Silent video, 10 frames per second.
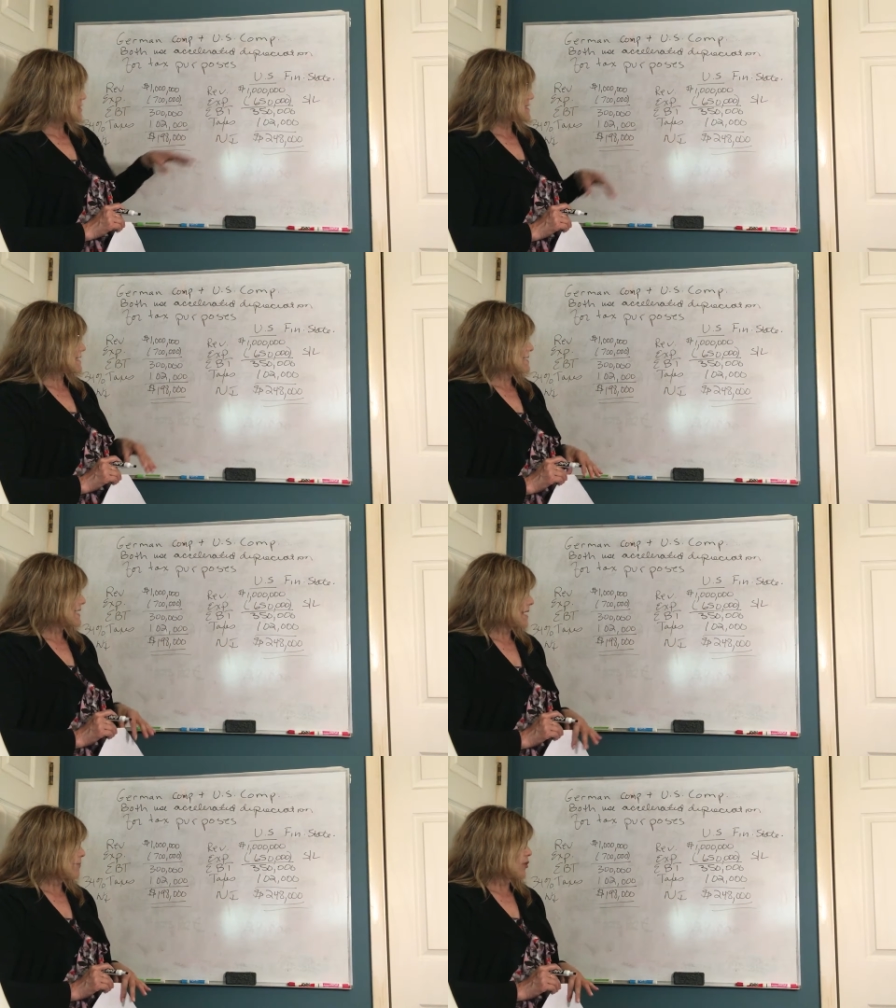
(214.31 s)
you this
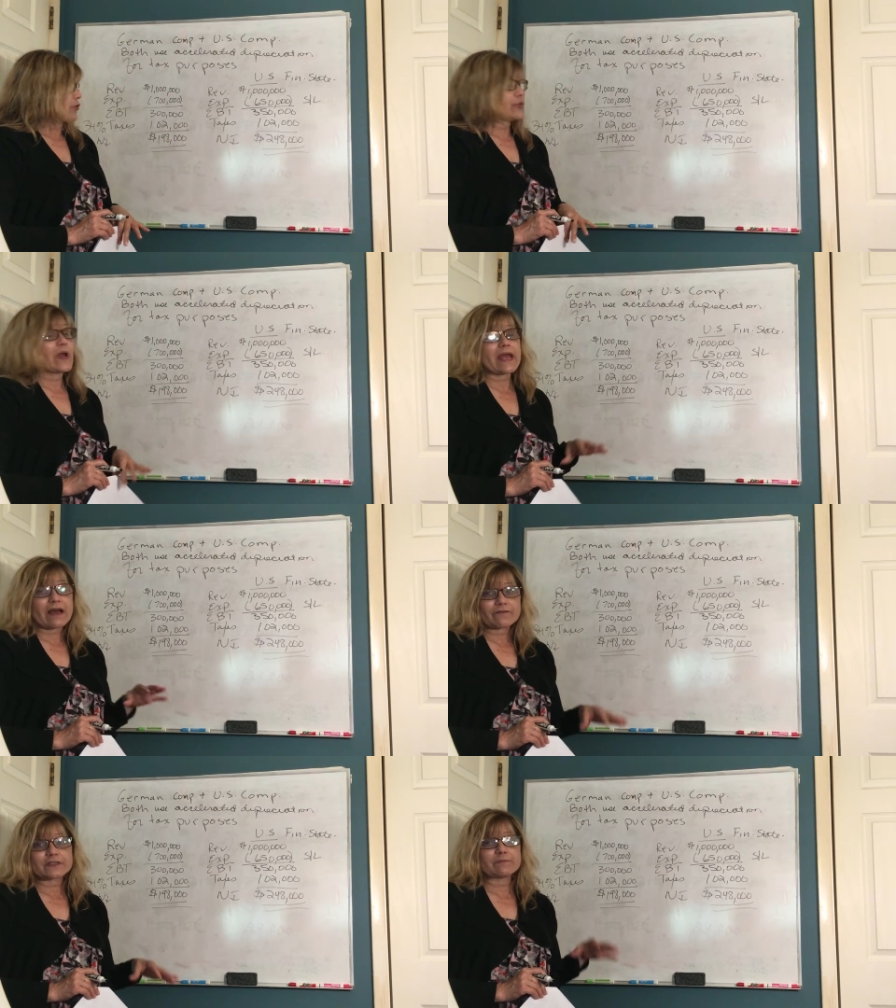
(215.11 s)
example. You
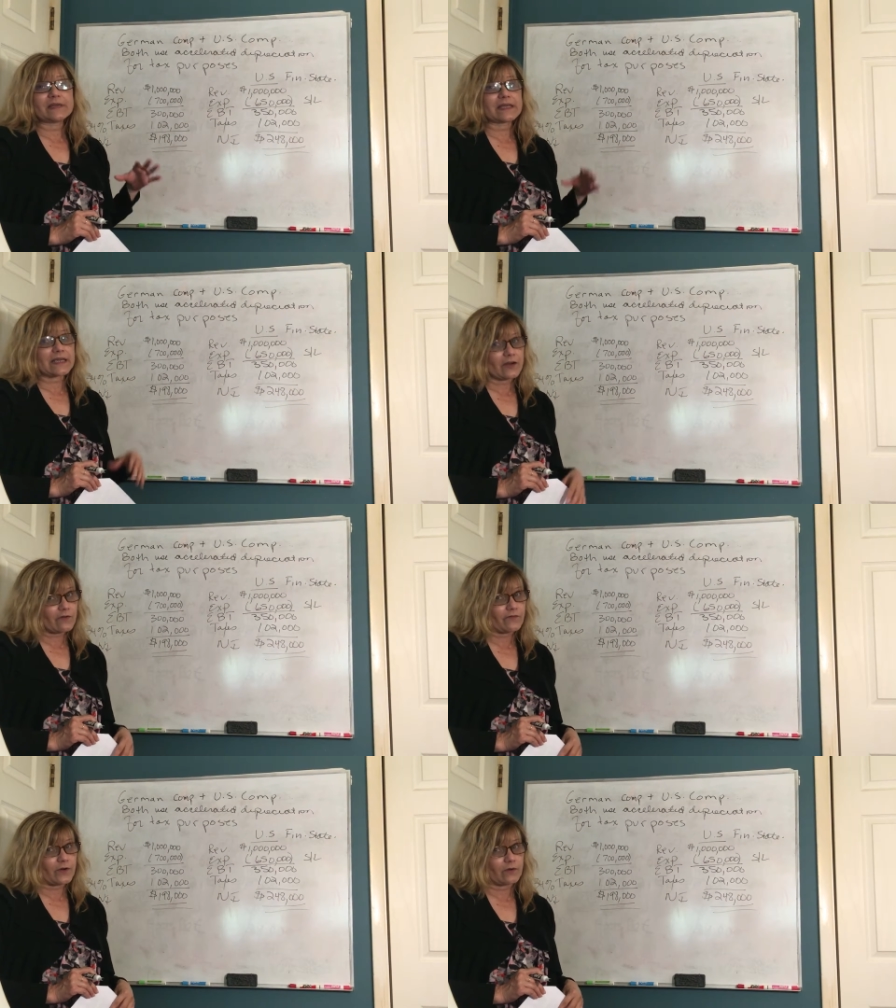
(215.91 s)
have to be
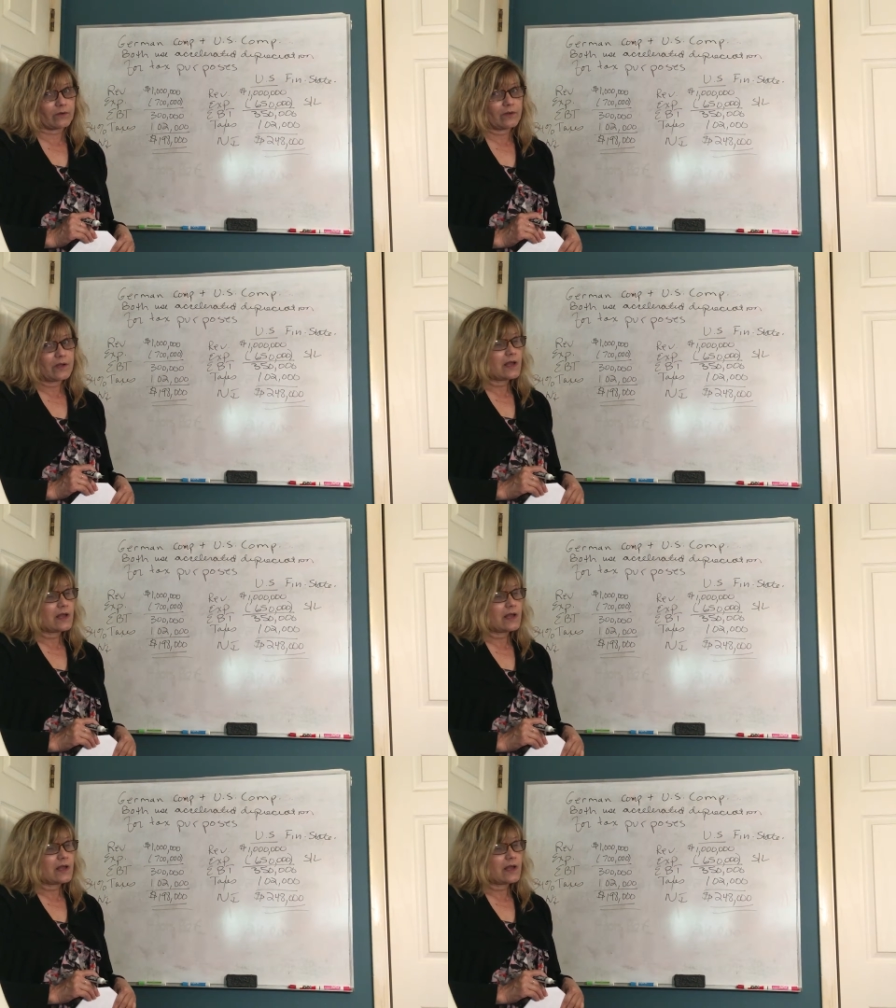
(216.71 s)
careful